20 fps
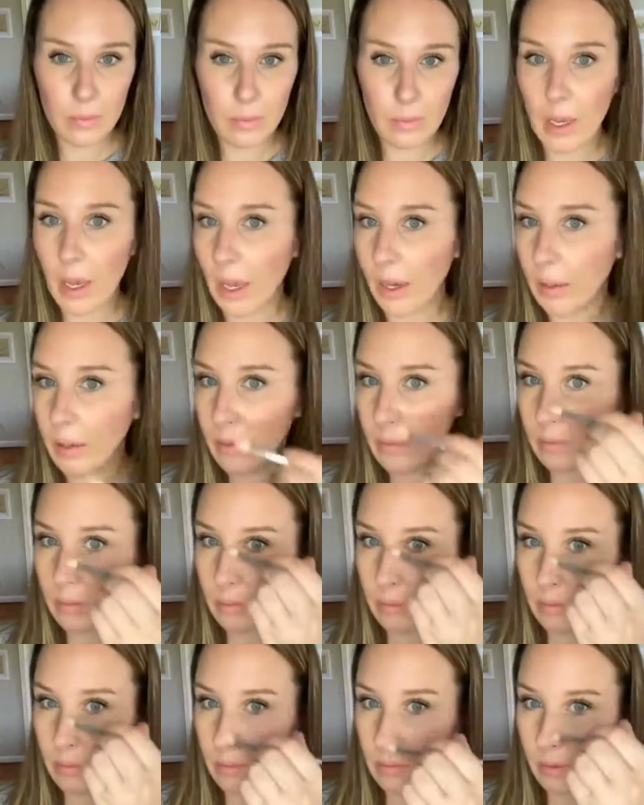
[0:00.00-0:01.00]
Okay,
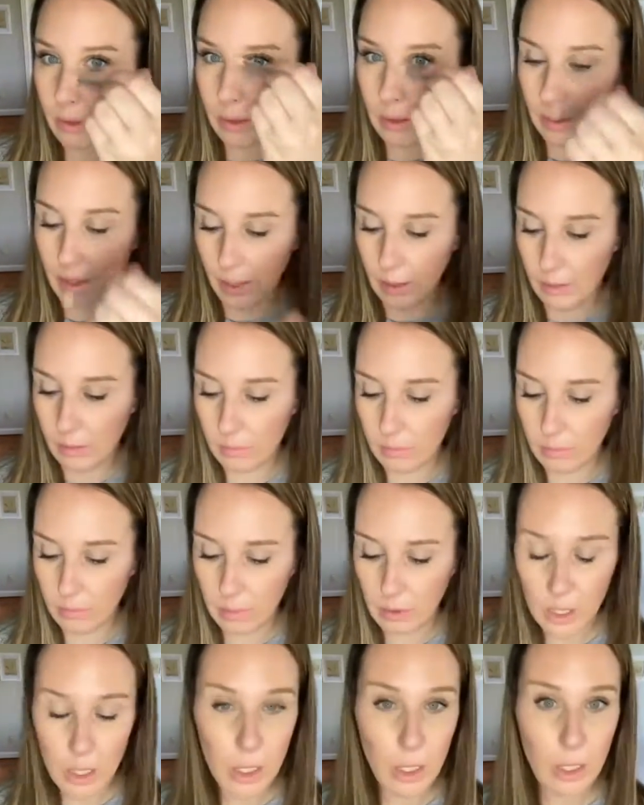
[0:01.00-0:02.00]
look at that.
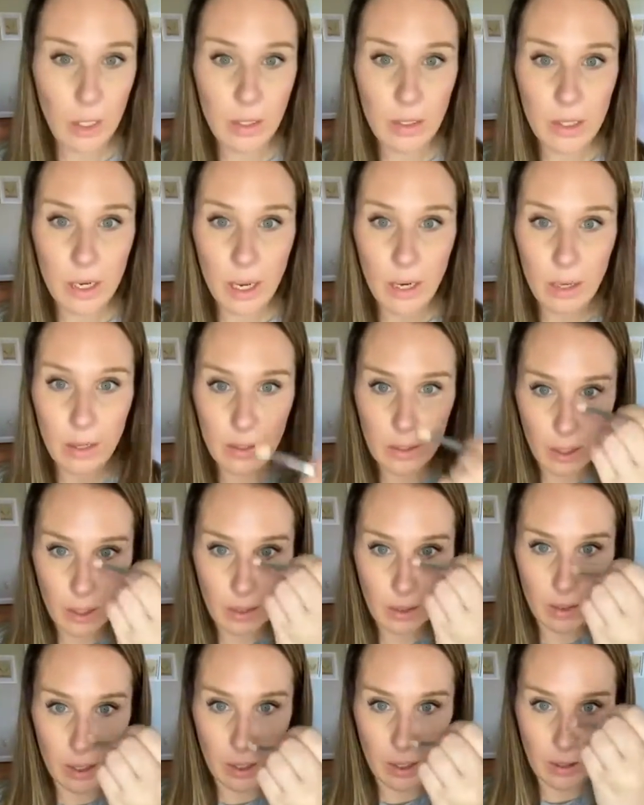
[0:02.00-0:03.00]
Done, done,
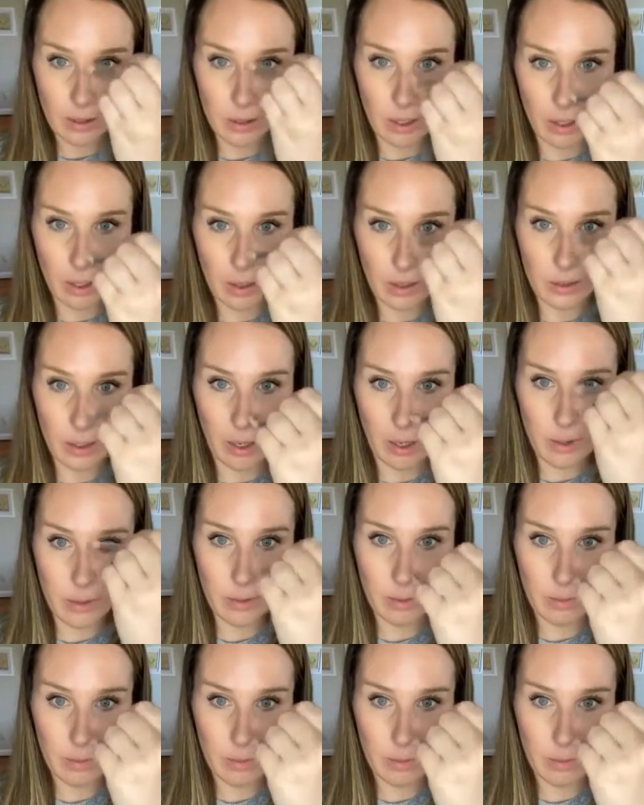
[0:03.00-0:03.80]
done, done, done.